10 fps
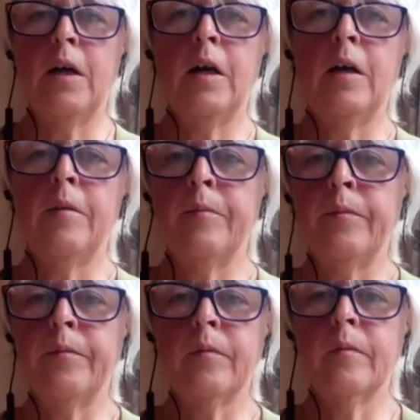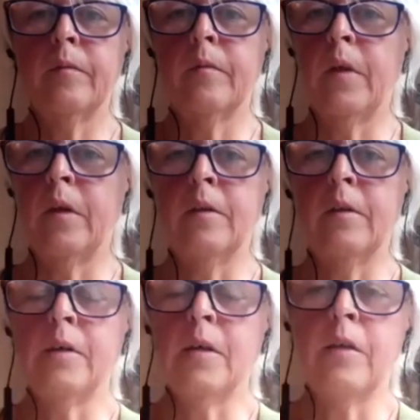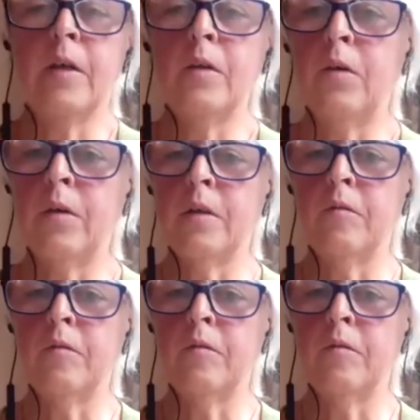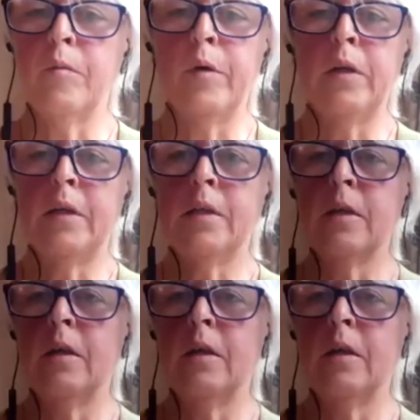Like I say, they're not a silver bullet.